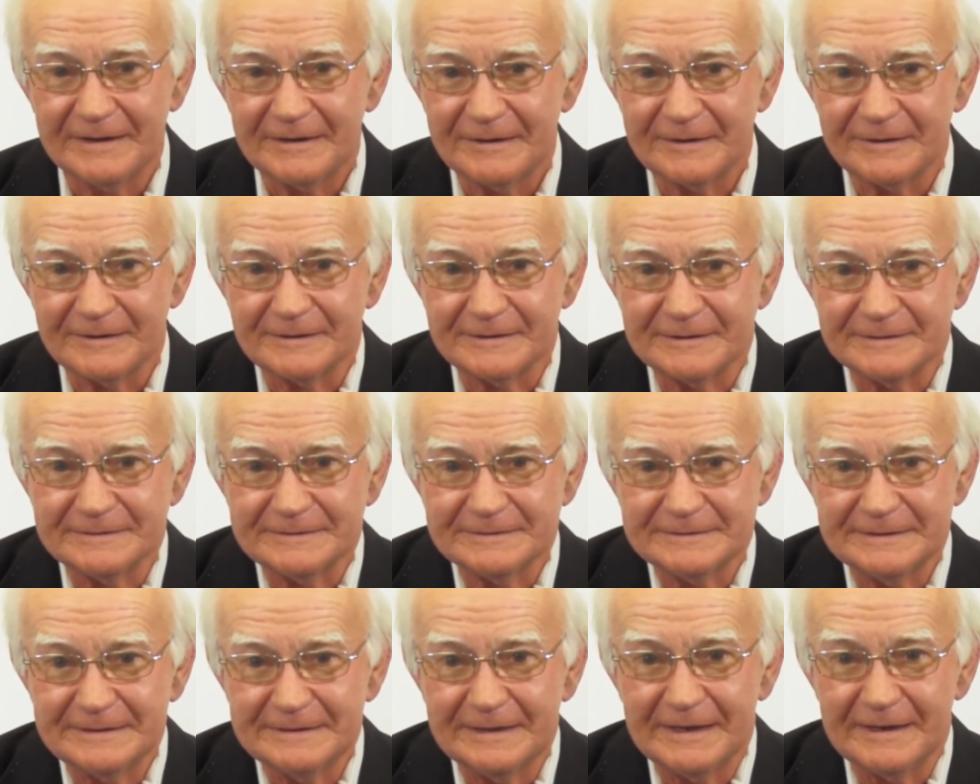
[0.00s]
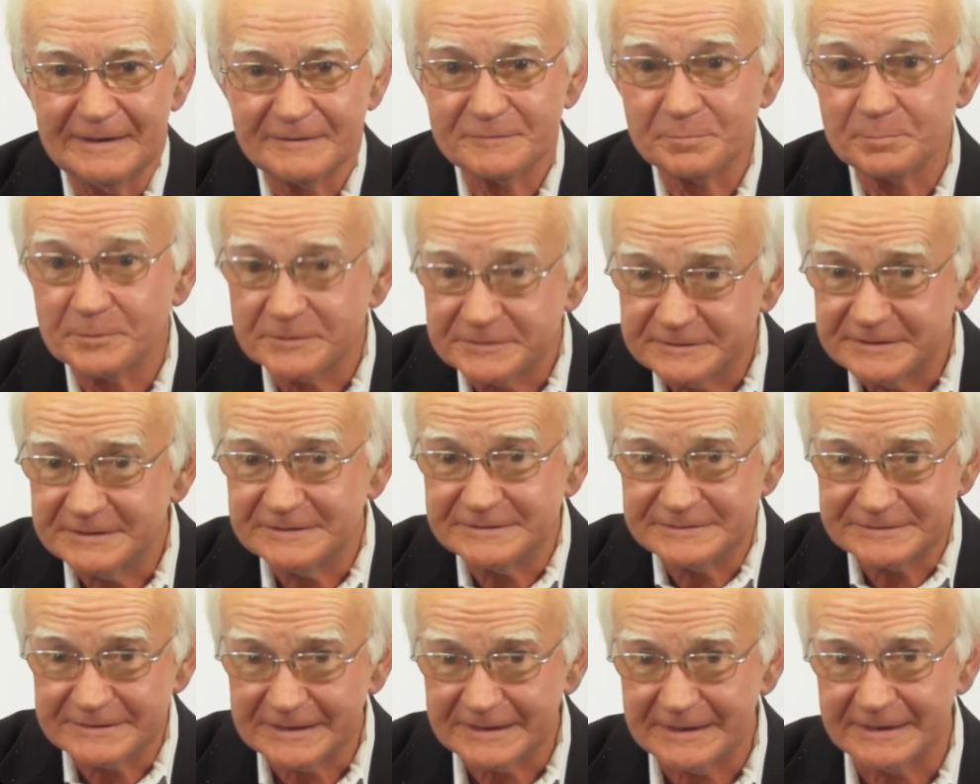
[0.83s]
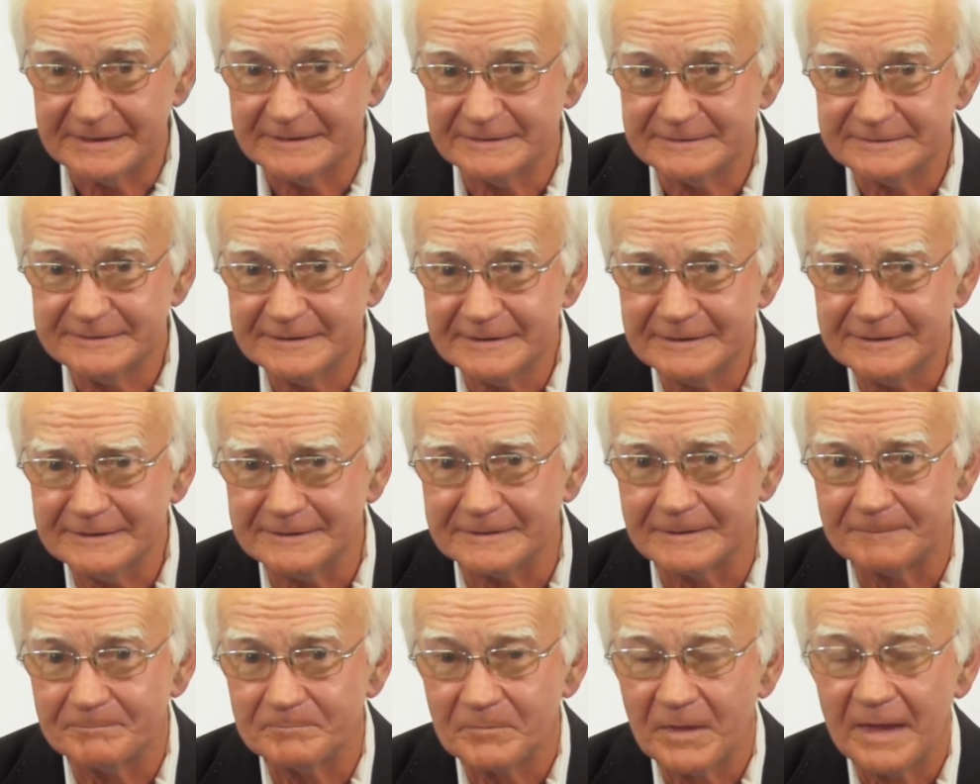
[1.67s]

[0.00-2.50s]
or the expertise to get it done.